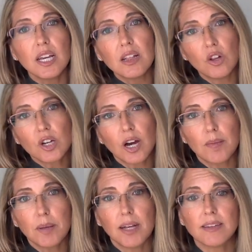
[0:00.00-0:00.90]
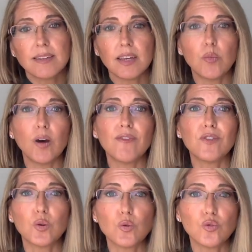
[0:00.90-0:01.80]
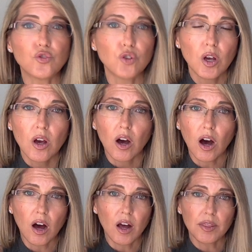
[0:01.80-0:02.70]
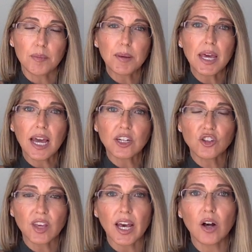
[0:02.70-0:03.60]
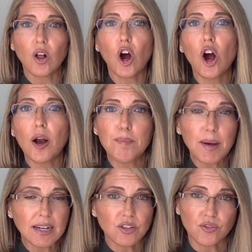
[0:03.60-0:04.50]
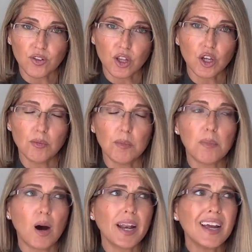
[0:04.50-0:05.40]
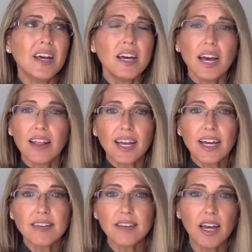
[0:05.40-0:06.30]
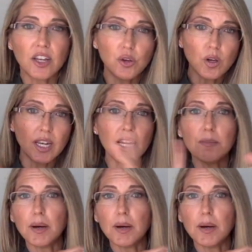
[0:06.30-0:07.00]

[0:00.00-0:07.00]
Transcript: look up and see what foods on the pH scale are best for the human body. And like I said, you can eat a